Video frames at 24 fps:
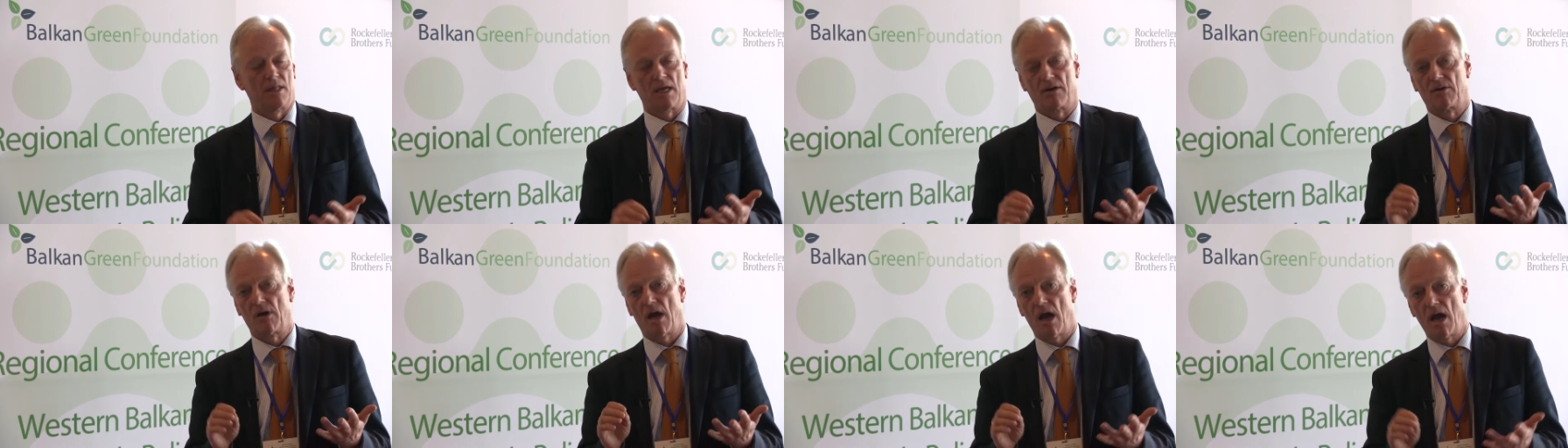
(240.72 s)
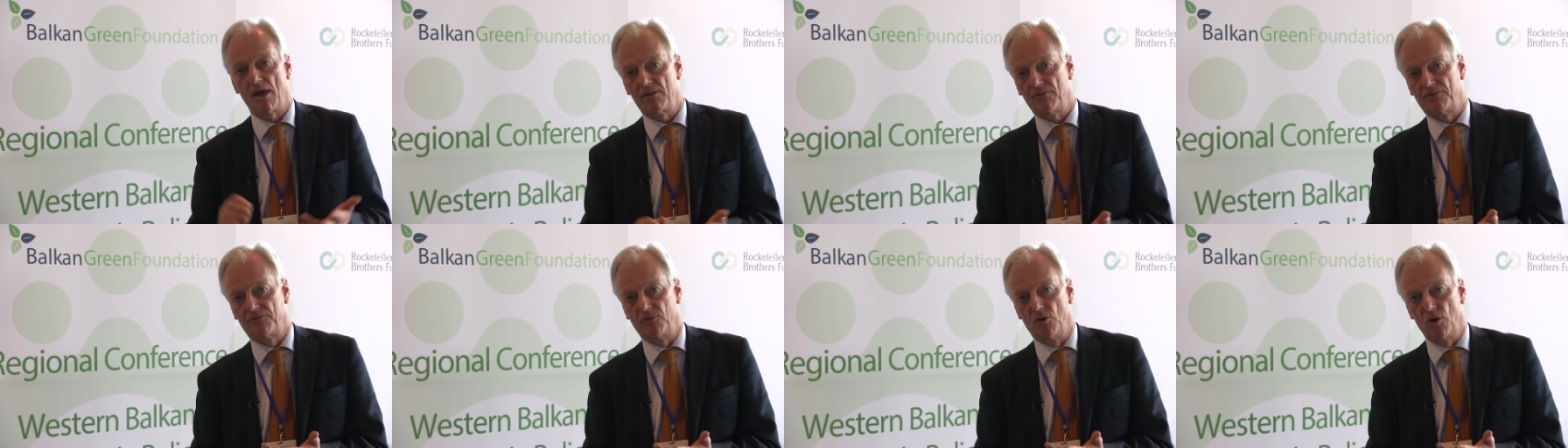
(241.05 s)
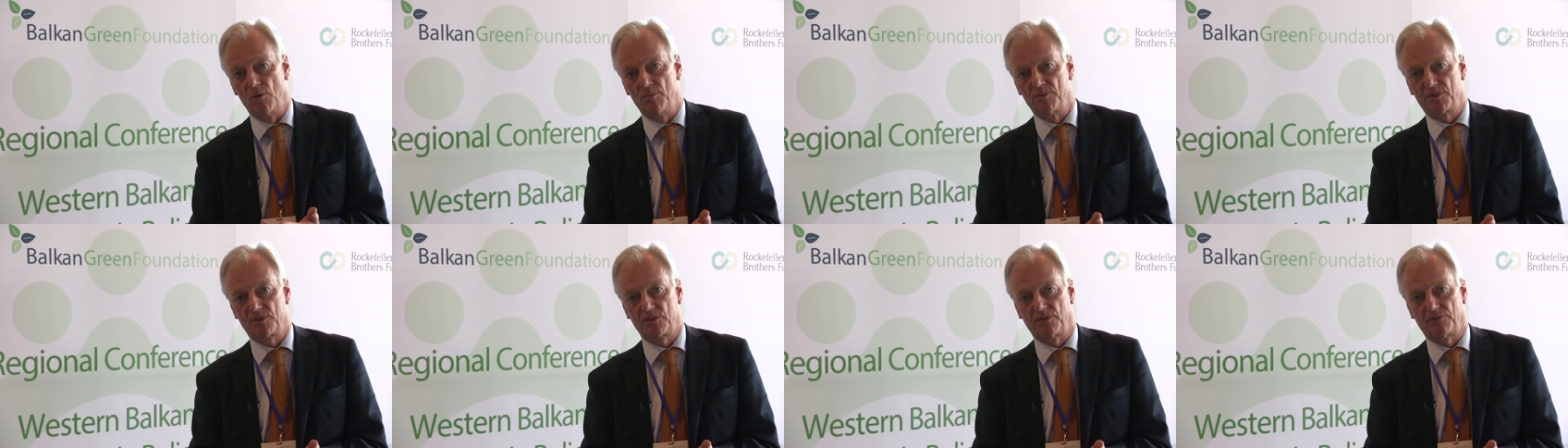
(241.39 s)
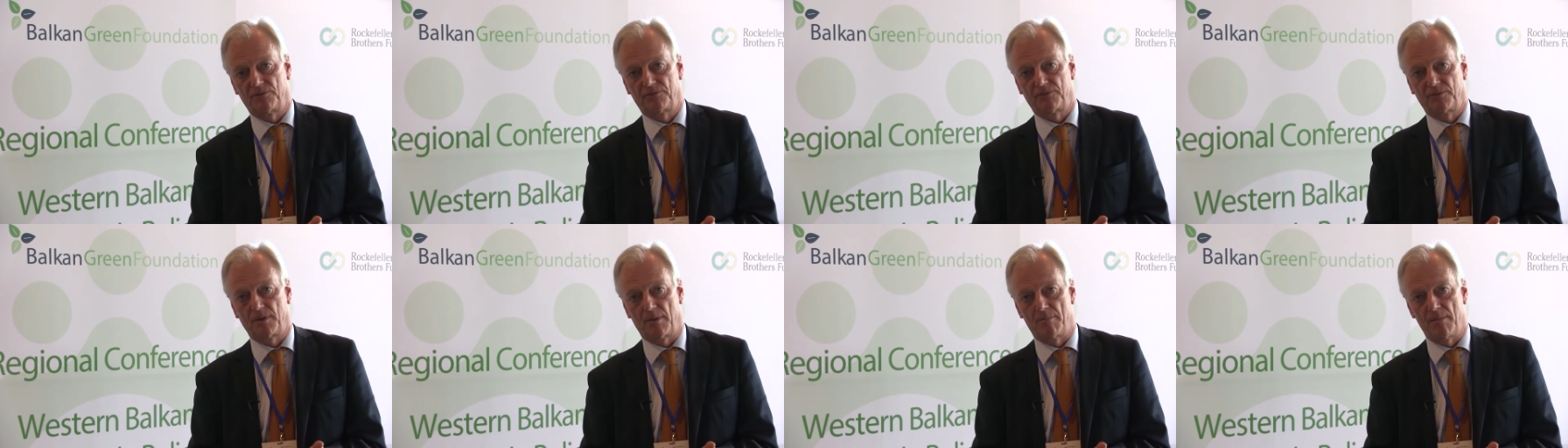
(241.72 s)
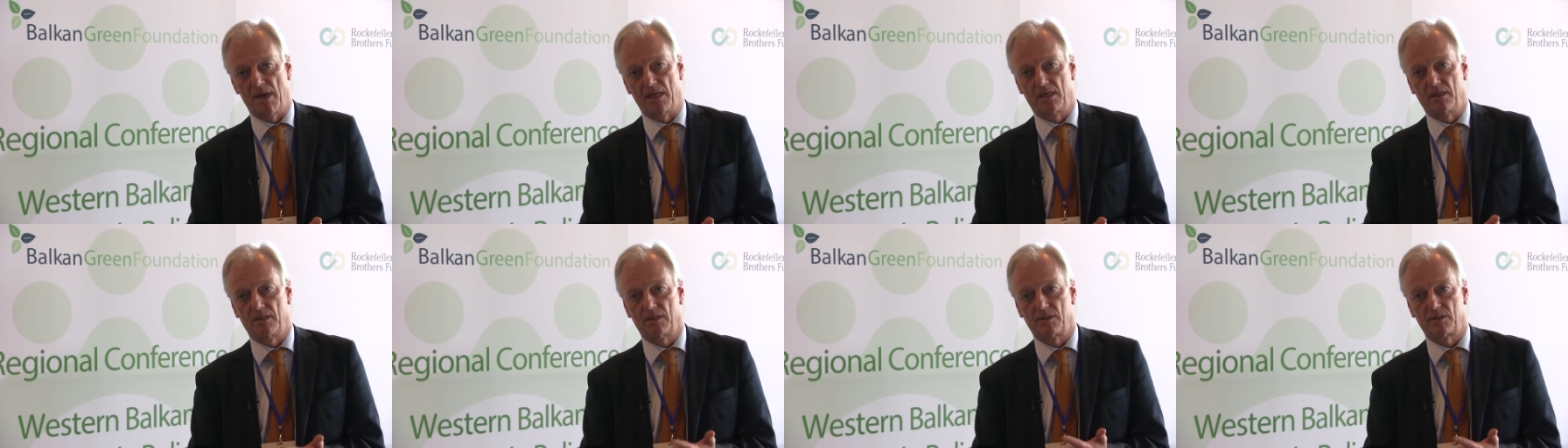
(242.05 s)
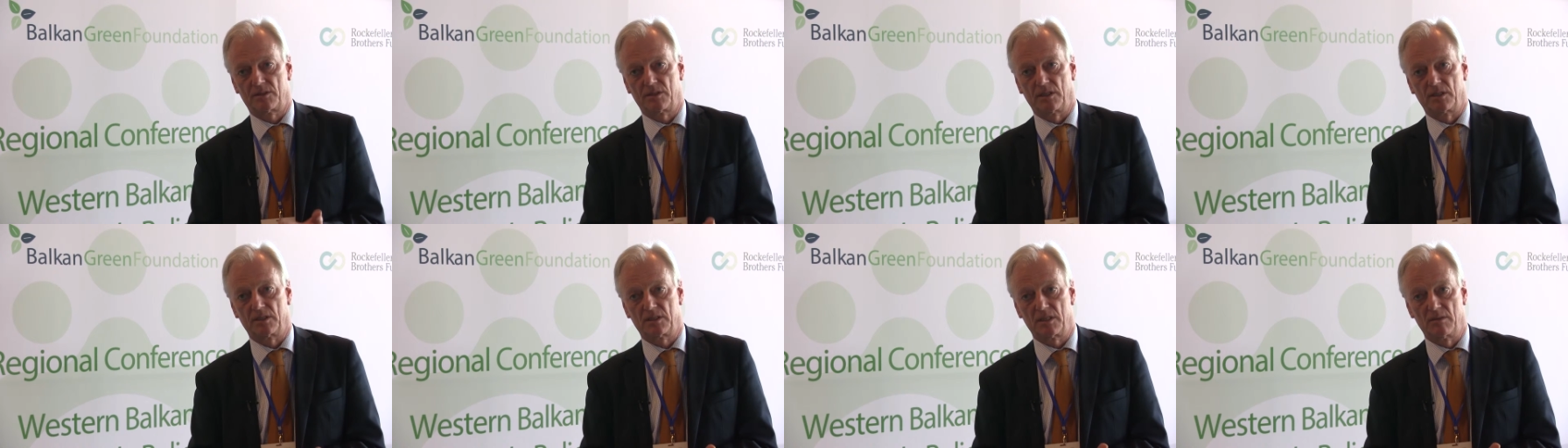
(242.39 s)
There are other forms of making
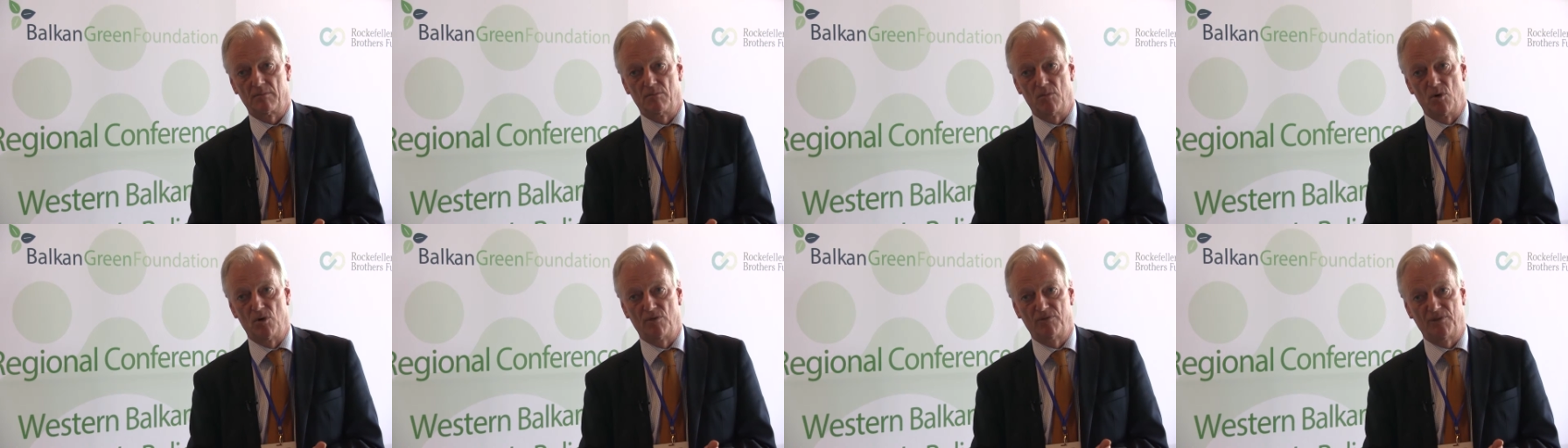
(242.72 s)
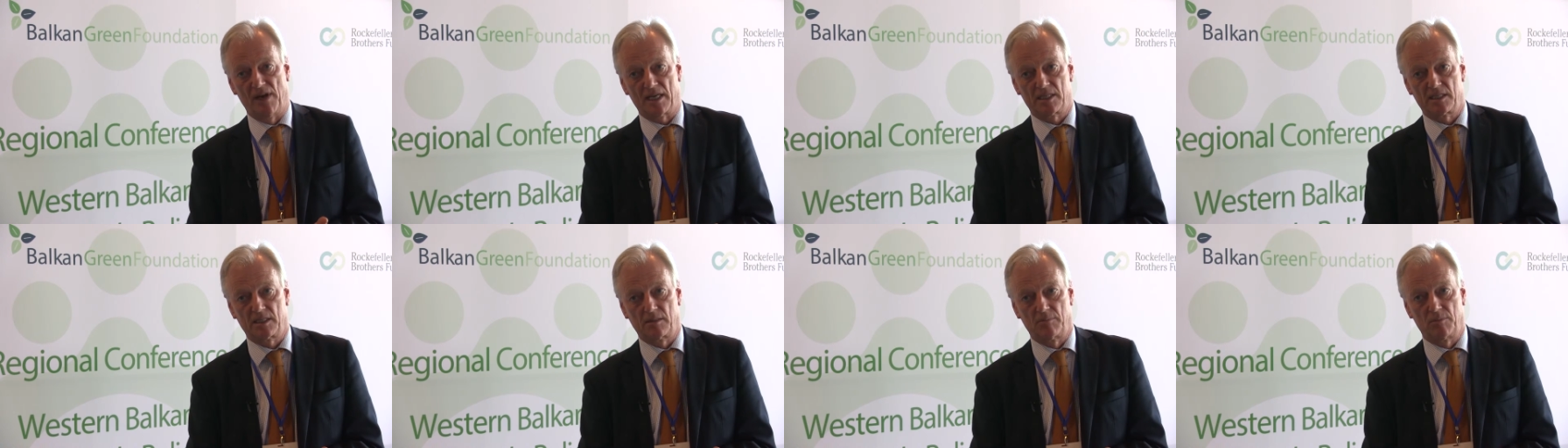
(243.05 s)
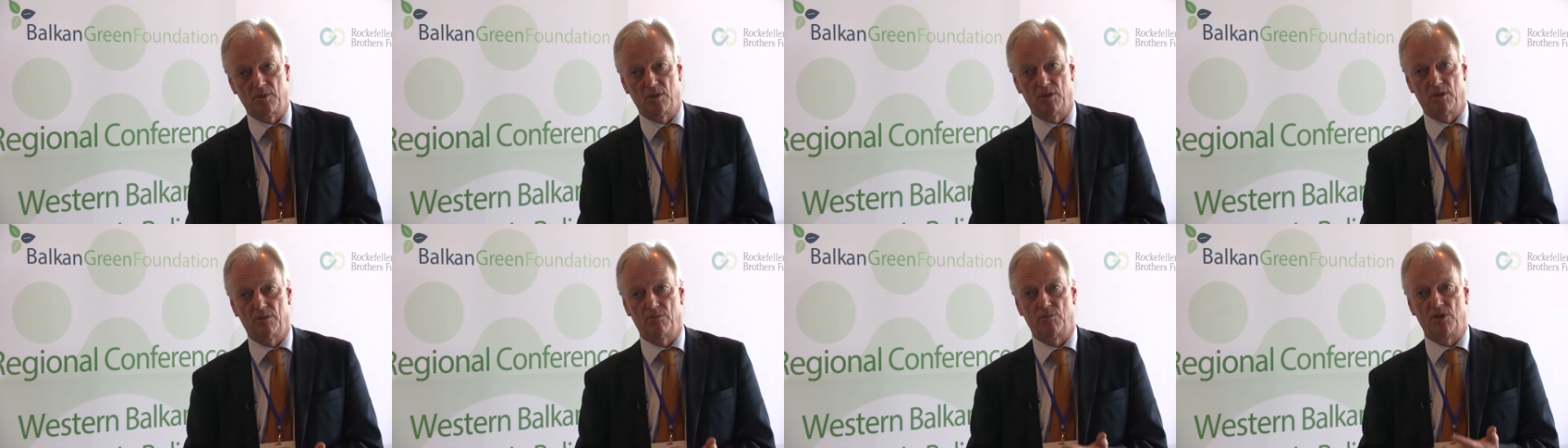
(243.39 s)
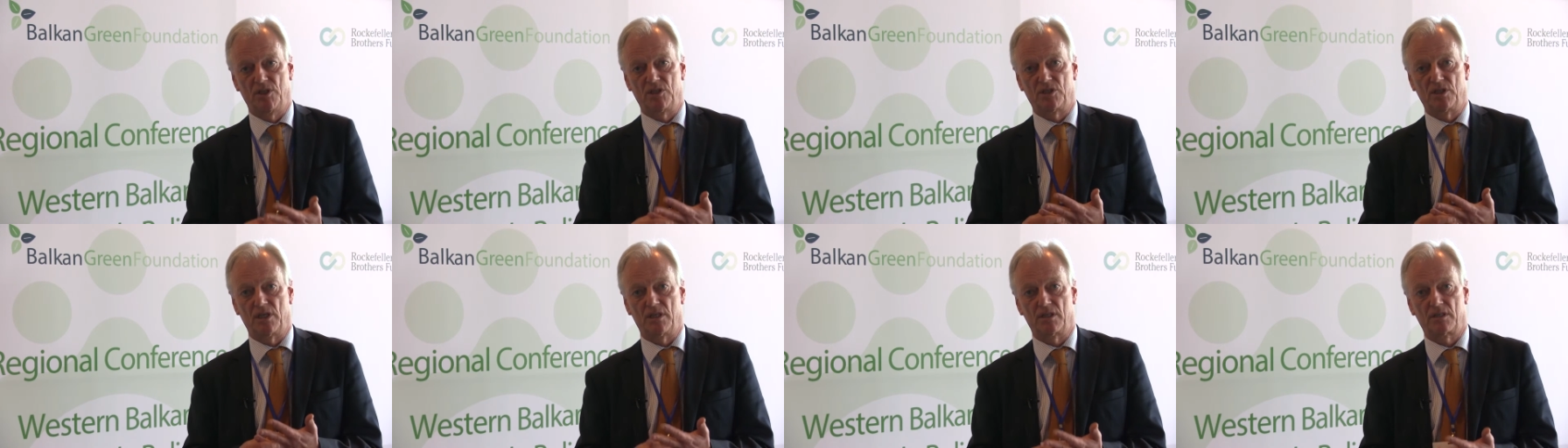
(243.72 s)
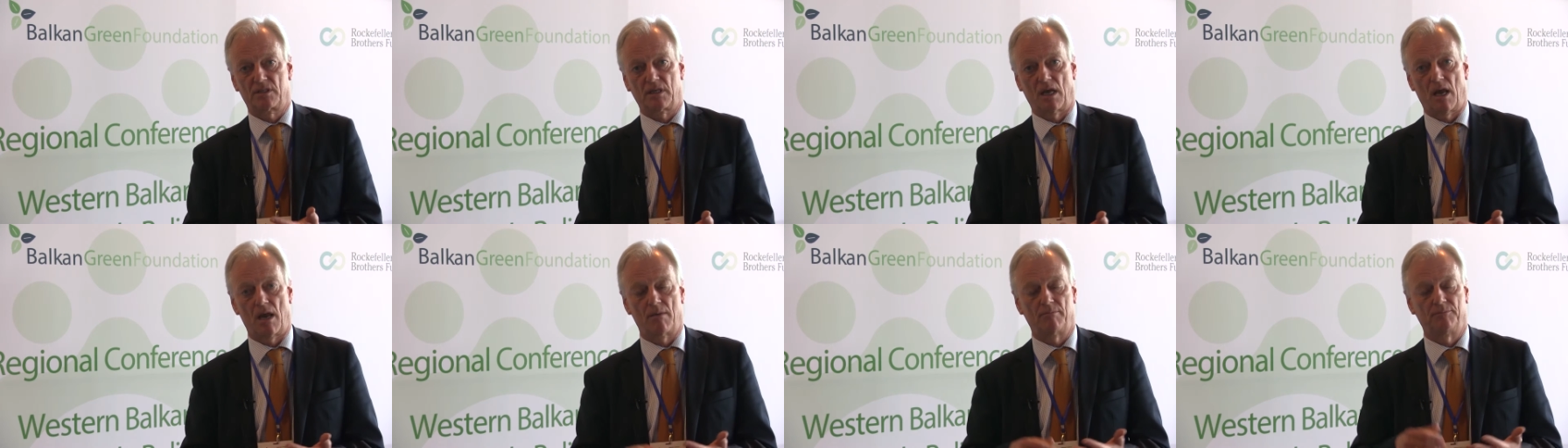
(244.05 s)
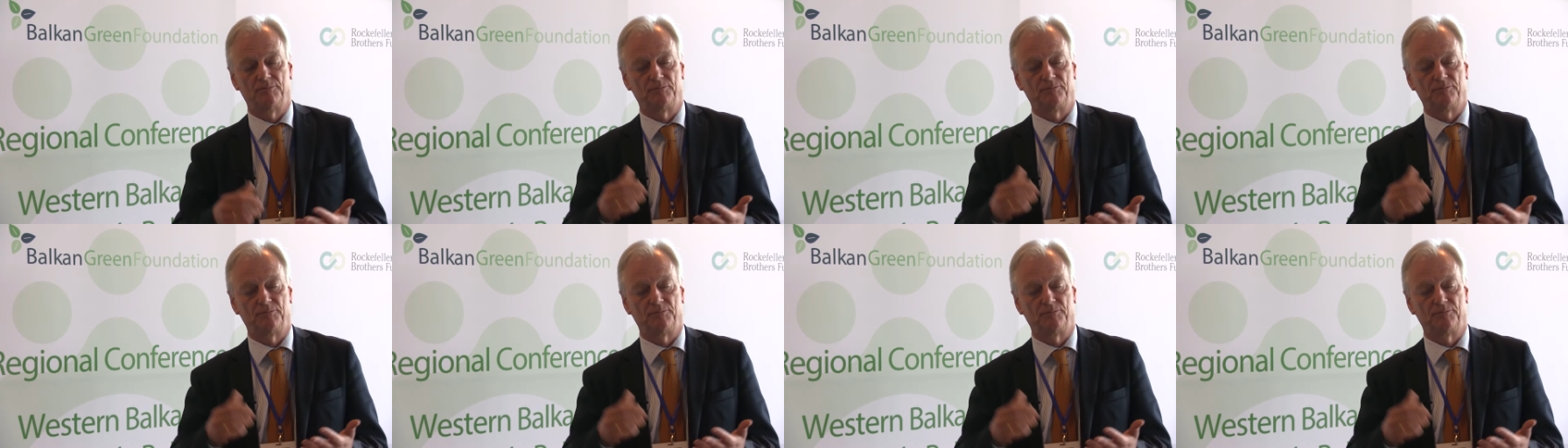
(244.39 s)
the system more flexible, which is